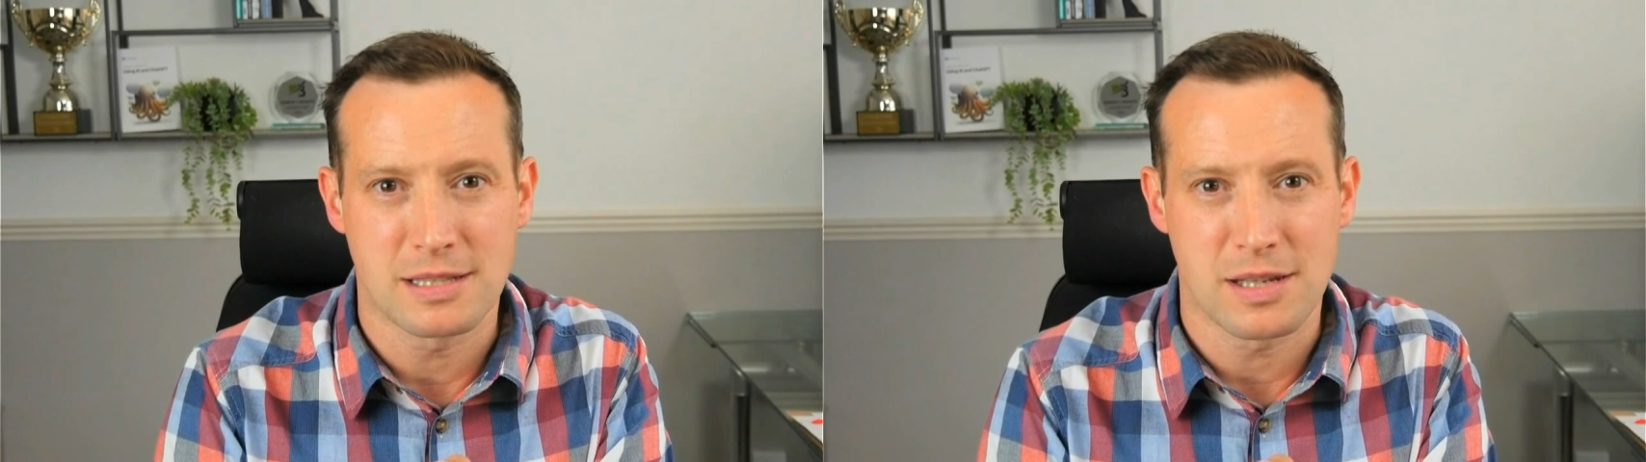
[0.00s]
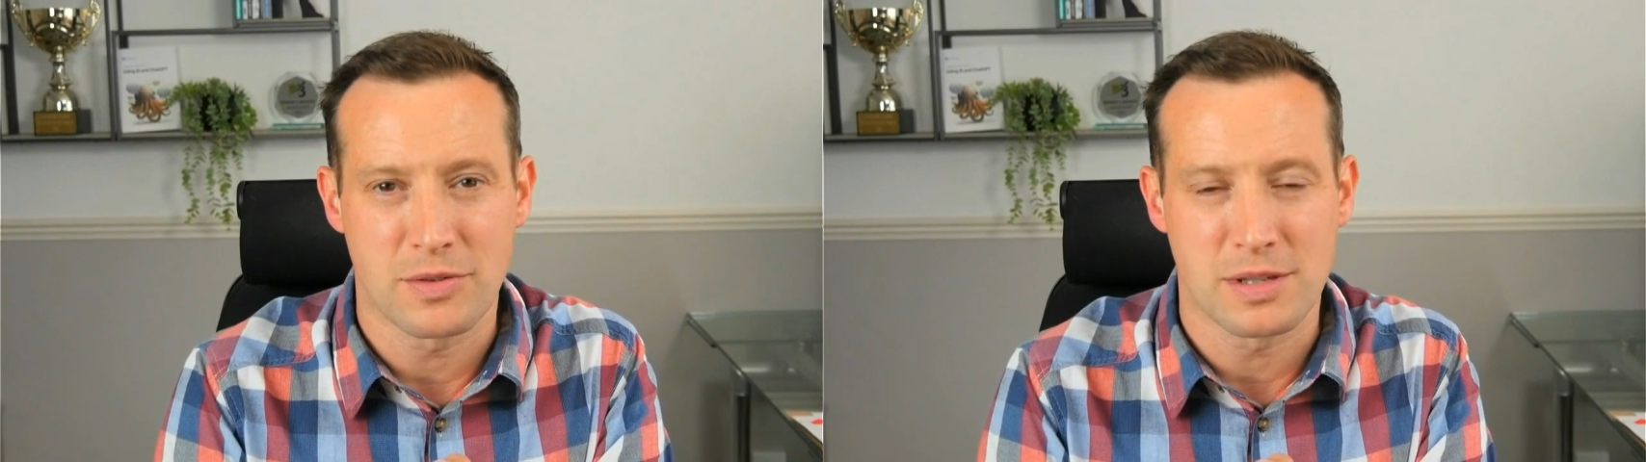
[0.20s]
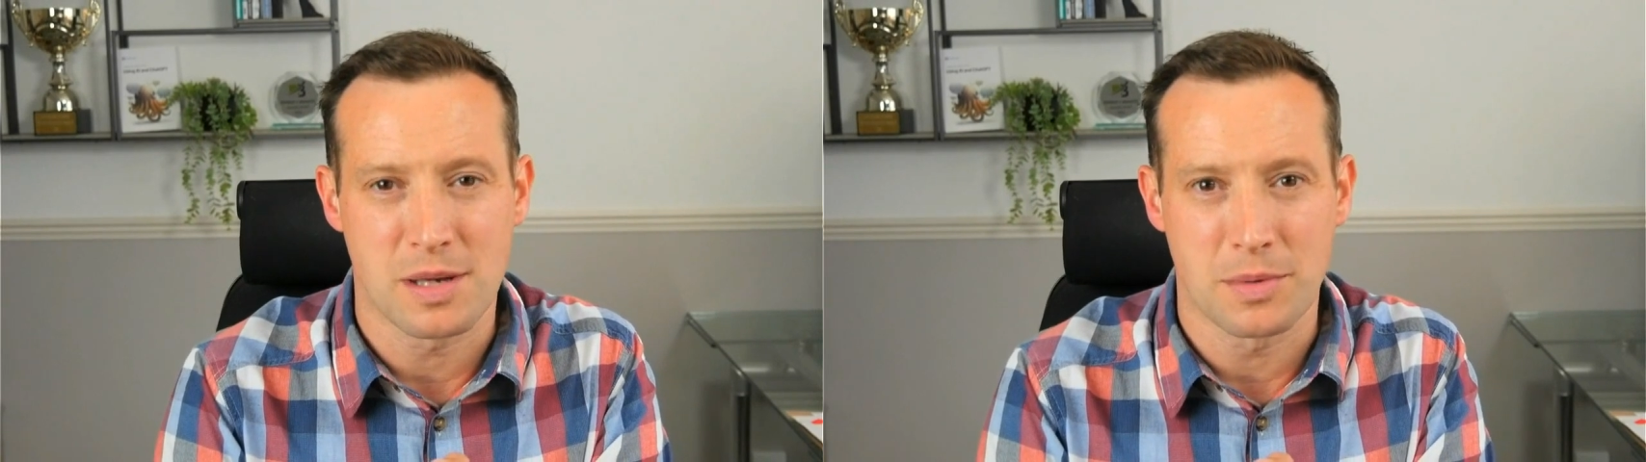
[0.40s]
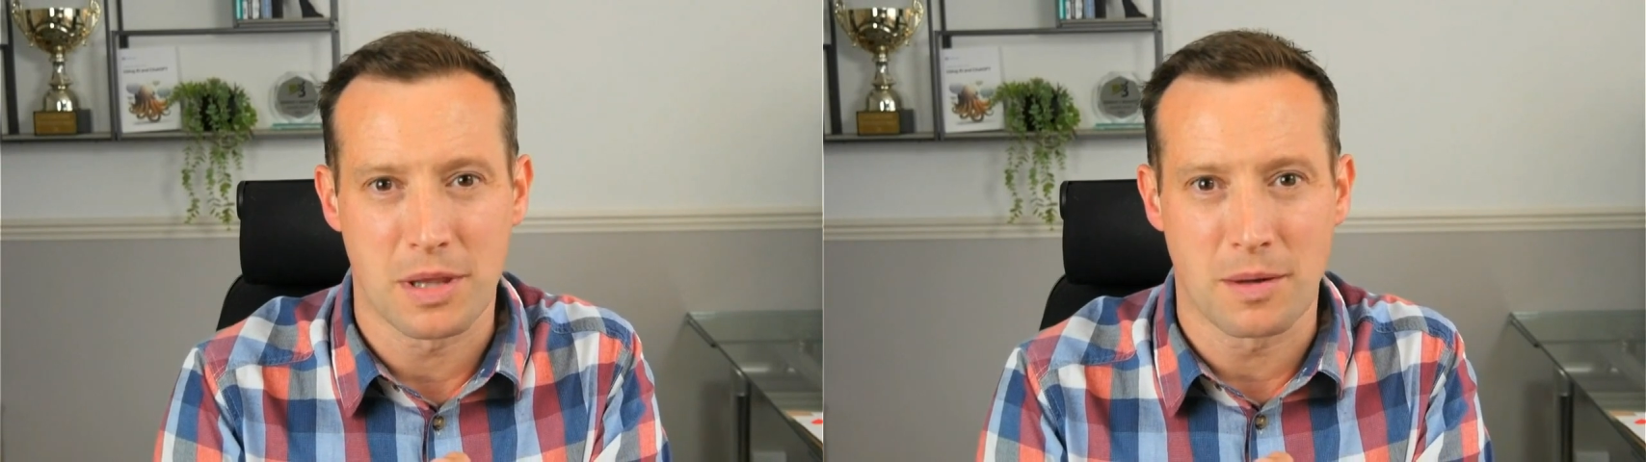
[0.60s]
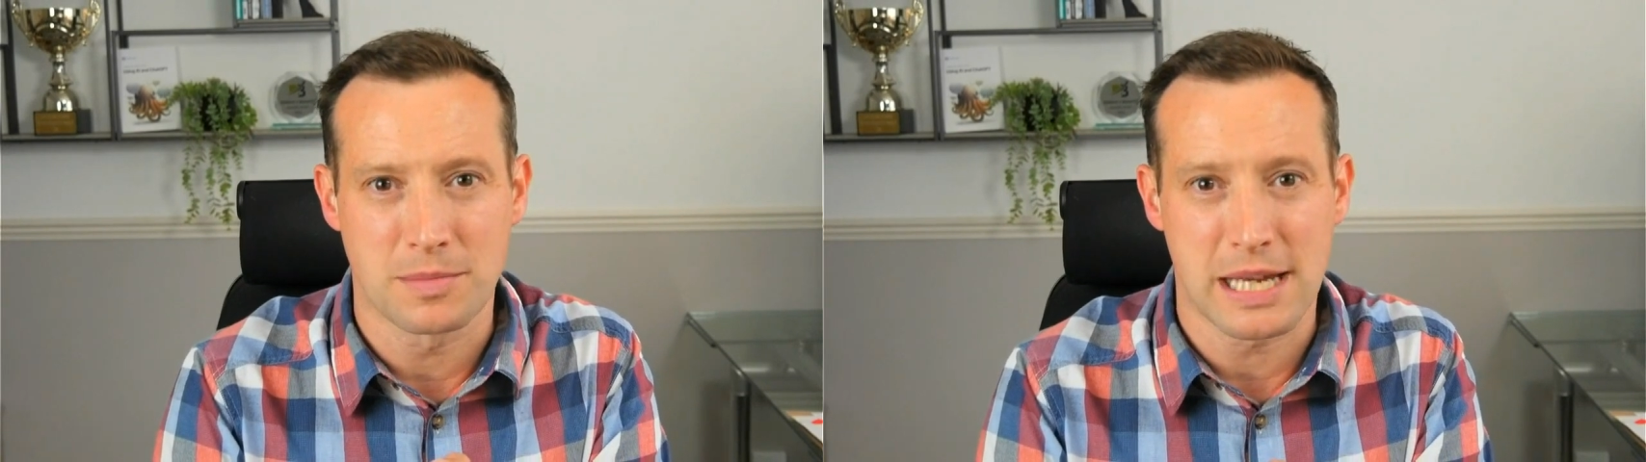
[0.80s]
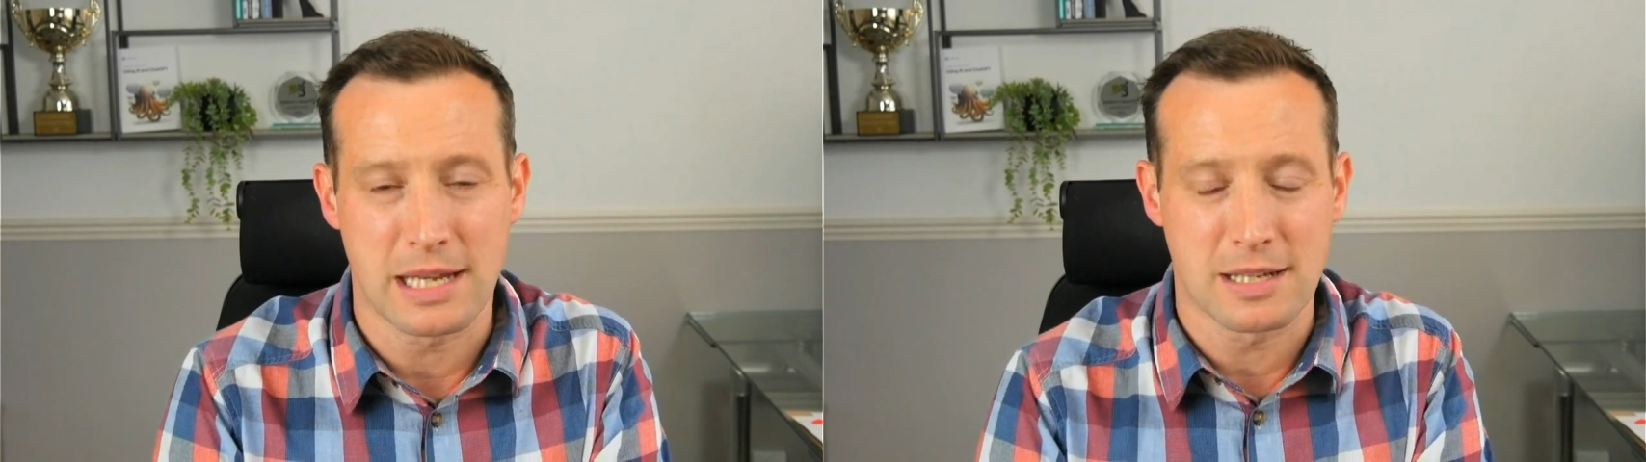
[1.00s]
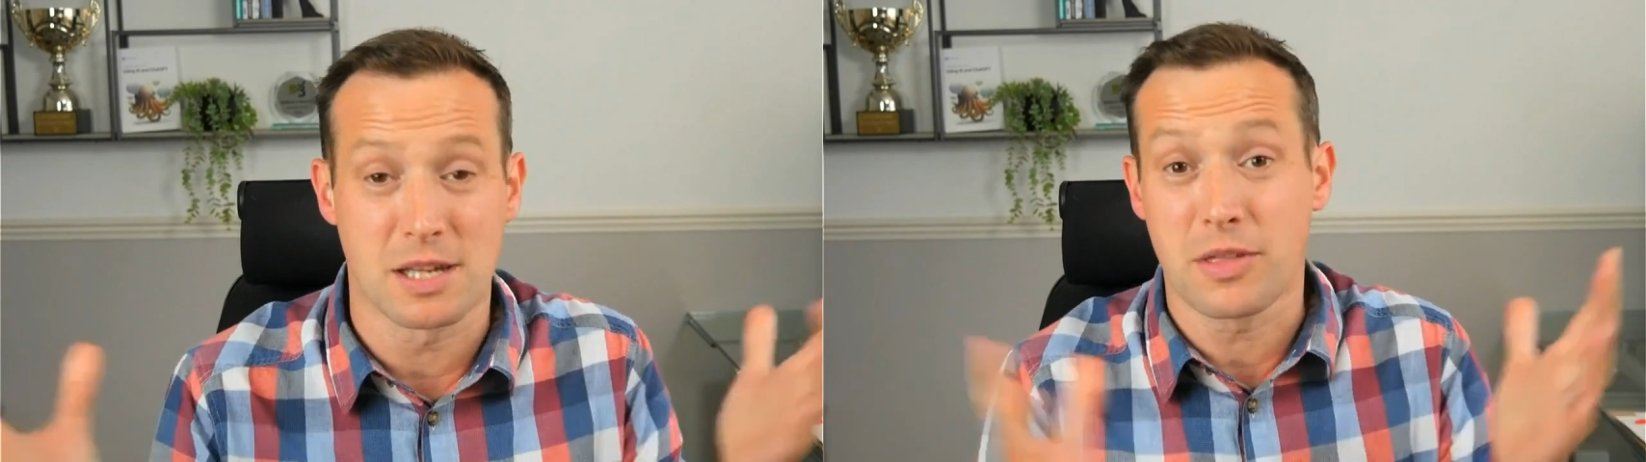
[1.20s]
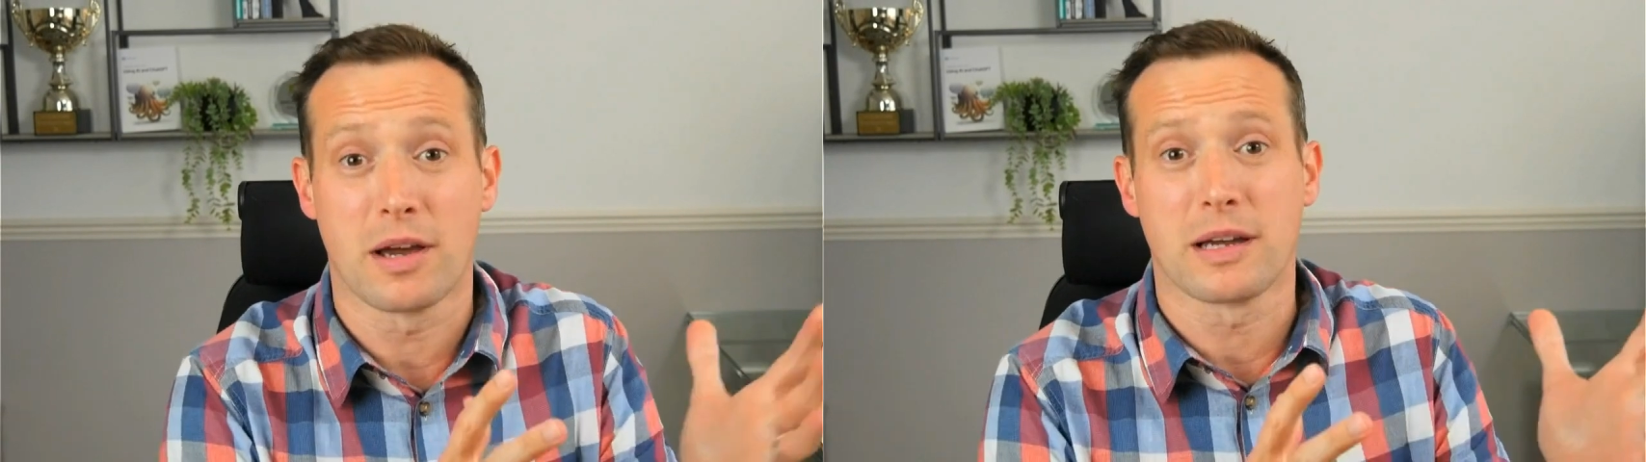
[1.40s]
over the summer that I'm taking so
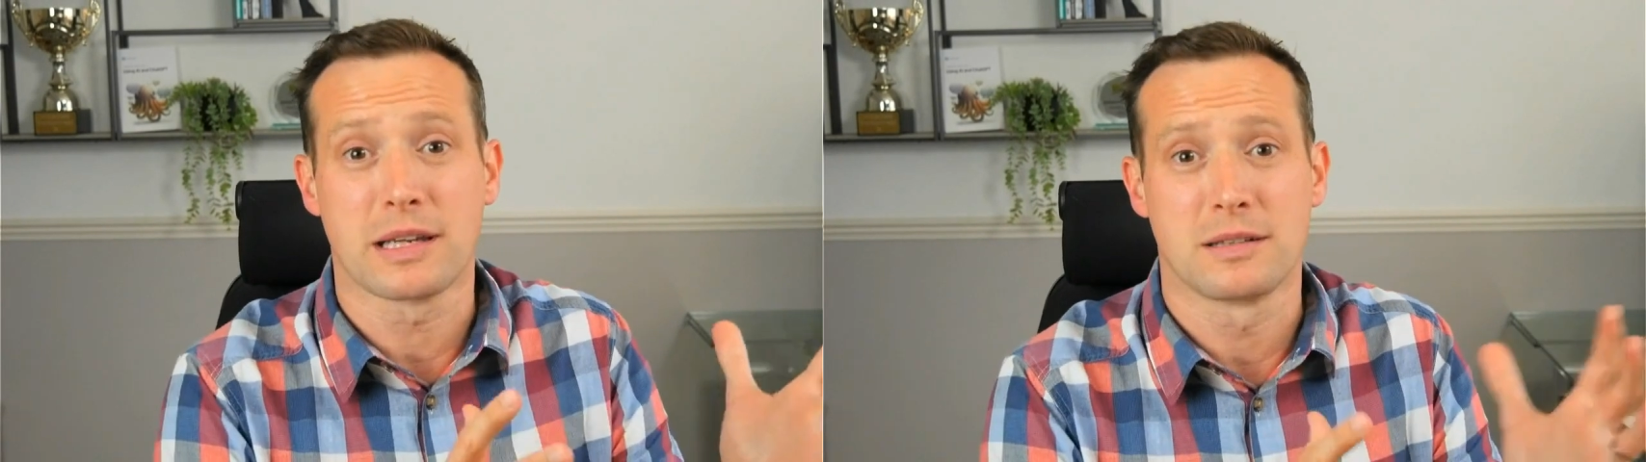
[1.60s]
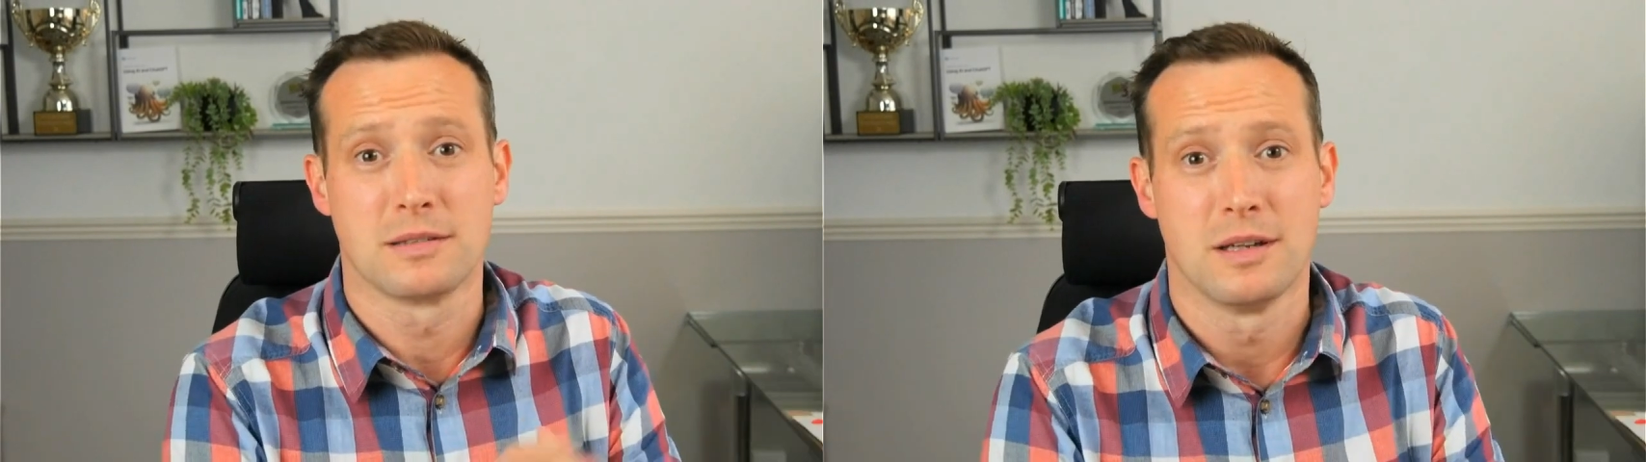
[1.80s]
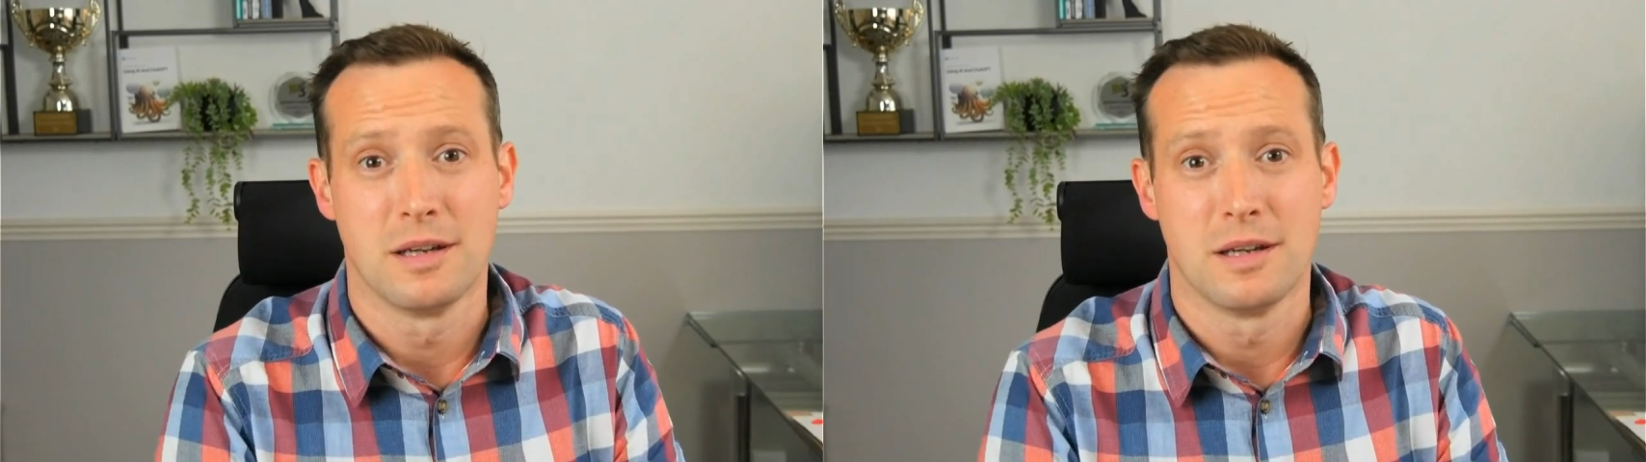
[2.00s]
that I can